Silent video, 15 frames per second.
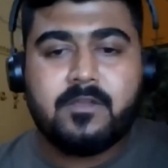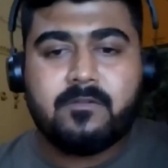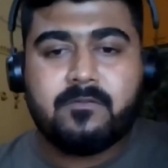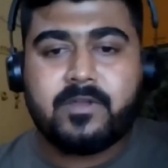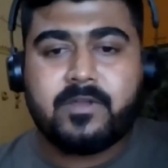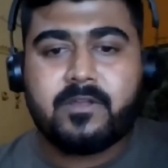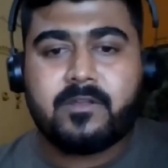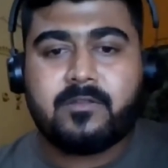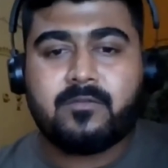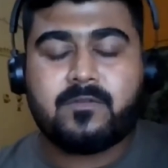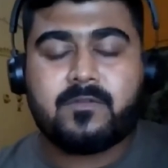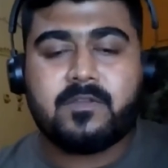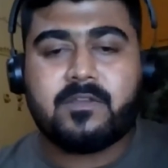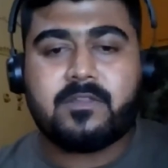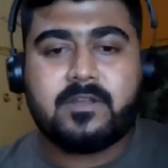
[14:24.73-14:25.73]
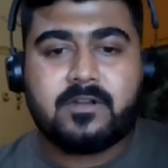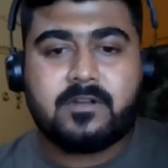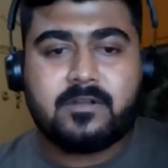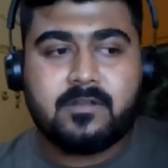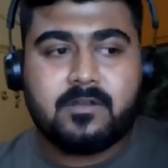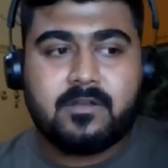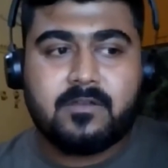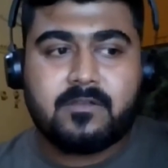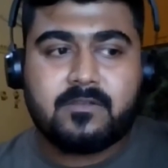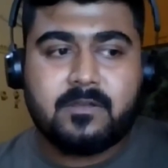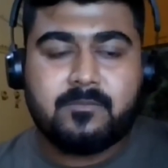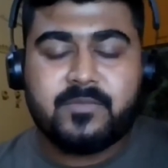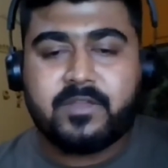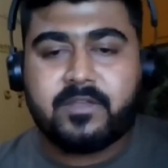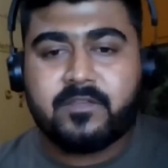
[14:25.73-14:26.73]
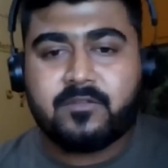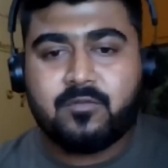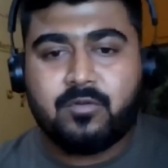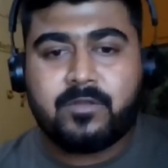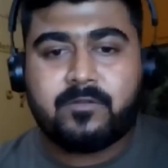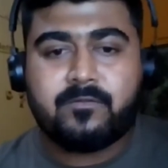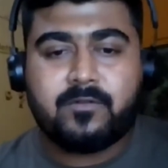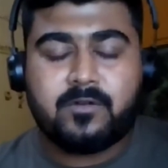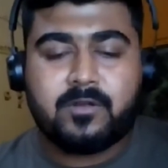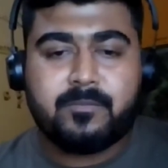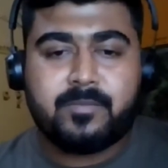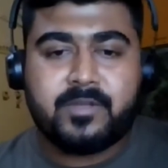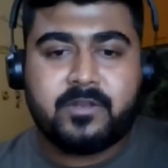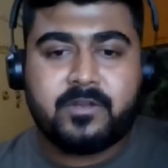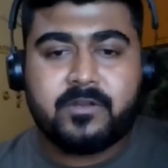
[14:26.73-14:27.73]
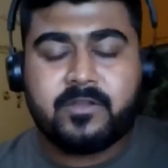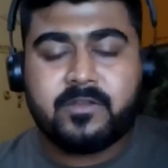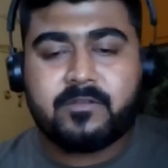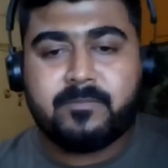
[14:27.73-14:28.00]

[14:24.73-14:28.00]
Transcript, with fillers: where you say that uh, something is going for a periodic